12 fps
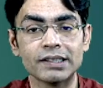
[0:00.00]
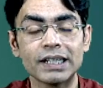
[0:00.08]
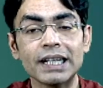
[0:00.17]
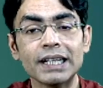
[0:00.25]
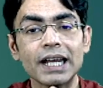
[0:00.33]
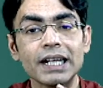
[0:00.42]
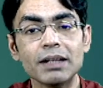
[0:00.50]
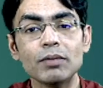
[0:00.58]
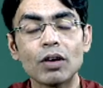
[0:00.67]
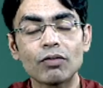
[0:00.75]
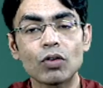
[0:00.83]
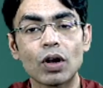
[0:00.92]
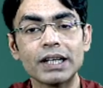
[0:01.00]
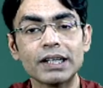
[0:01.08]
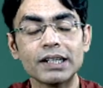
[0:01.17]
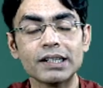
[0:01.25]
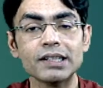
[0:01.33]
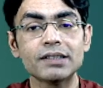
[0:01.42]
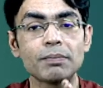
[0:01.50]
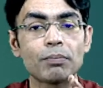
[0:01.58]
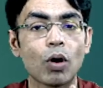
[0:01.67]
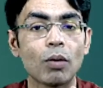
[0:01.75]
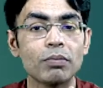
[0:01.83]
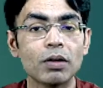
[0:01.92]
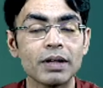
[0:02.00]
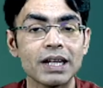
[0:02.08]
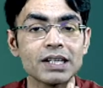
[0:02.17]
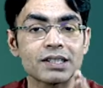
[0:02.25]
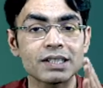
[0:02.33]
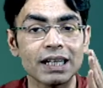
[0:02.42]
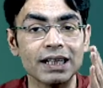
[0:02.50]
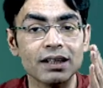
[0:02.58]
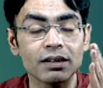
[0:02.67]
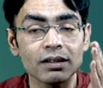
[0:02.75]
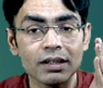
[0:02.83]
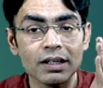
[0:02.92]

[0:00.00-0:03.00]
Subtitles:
In the anemia of chronic disease, the problem is in the